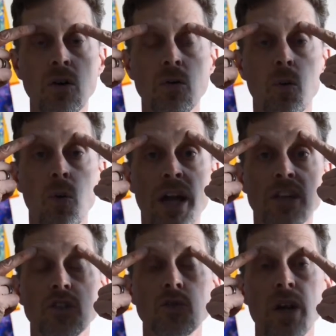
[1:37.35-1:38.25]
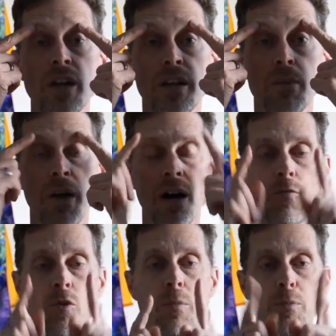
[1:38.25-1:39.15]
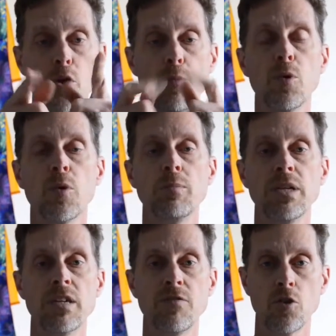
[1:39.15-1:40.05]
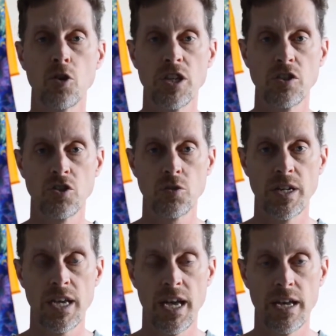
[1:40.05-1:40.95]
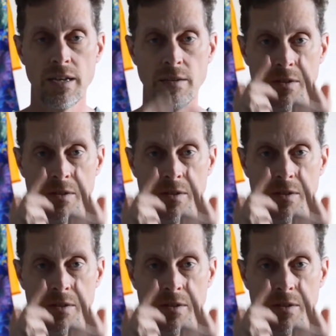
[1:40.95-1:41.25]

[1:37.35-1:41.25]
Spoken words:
right directly above where the pupil would be if you're looking straight ahead.